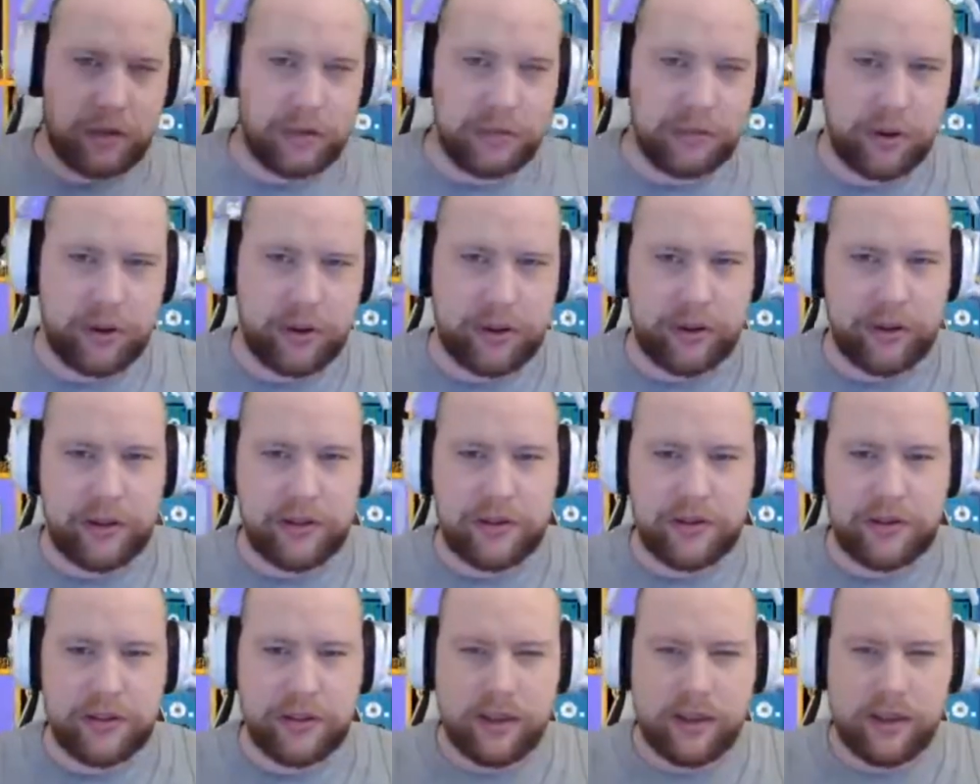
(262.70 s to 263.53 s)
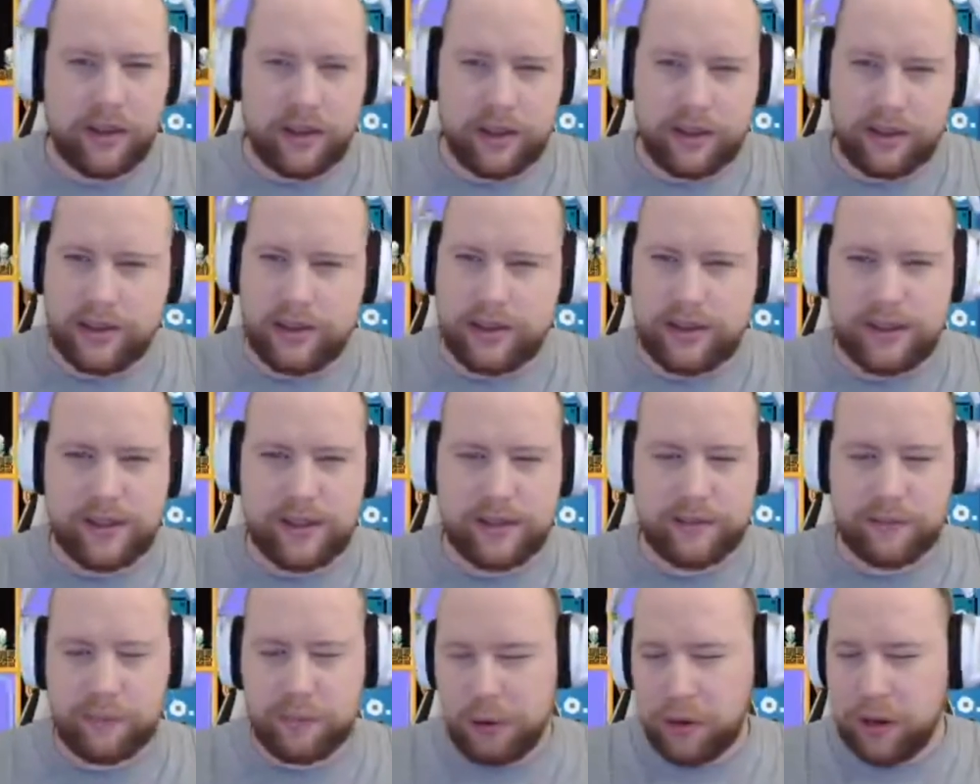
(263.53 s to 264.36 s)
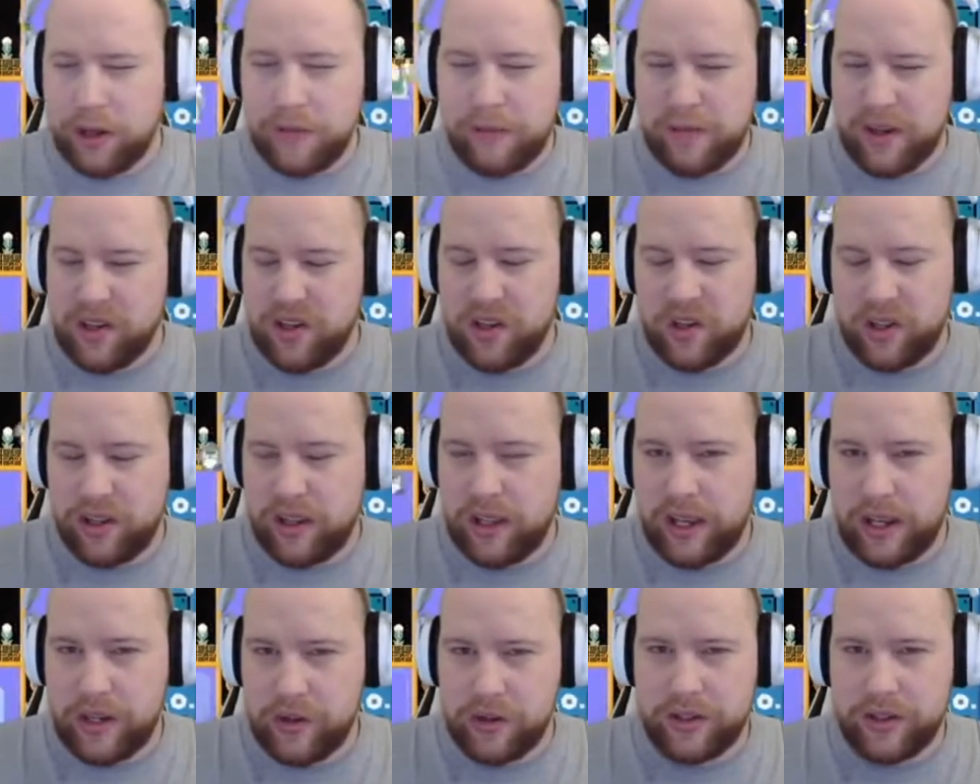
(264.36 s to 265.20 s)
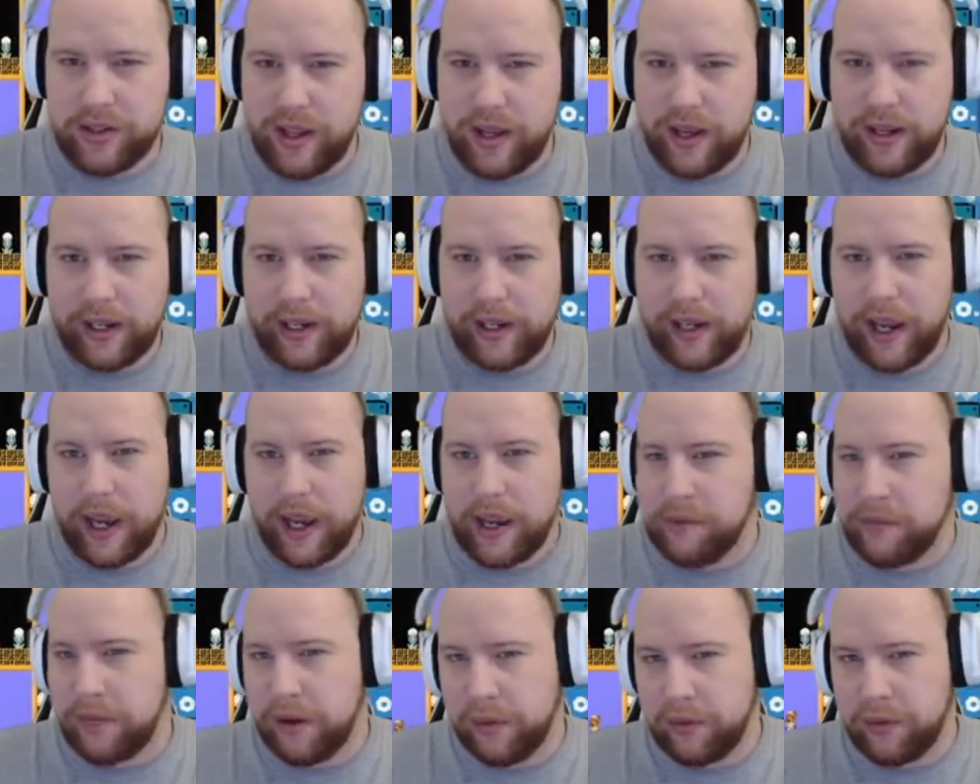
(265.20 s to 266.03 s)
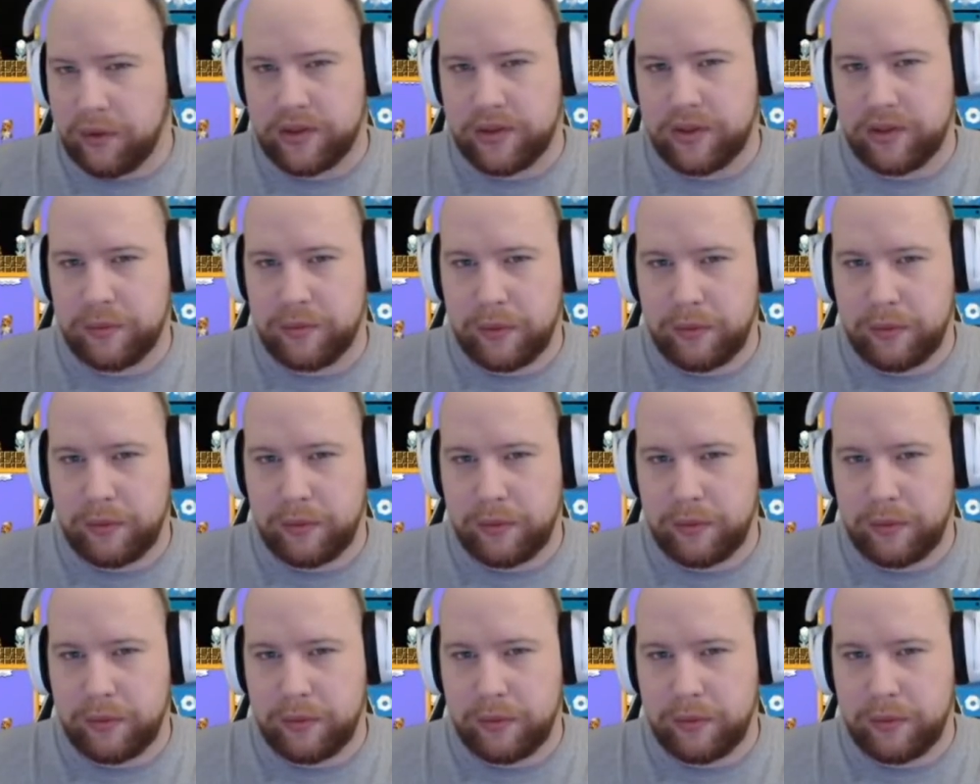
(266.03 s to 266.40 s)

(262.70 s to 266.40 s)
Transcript: Brothers. This is pretty much Tetris 99, but with Super